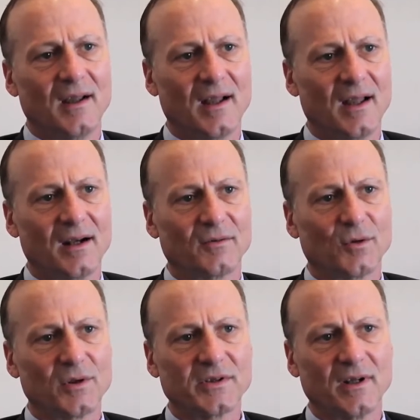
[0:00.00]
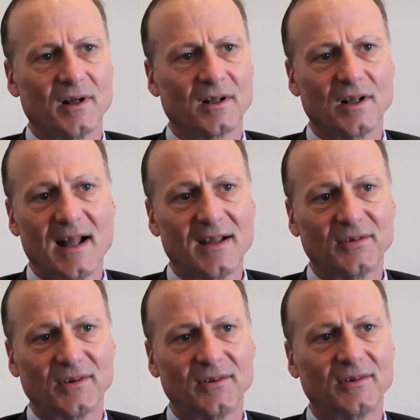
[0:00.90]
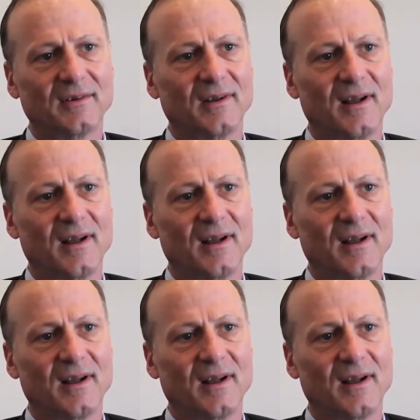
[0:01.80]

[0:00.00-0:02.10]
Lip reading: And of course in our classes,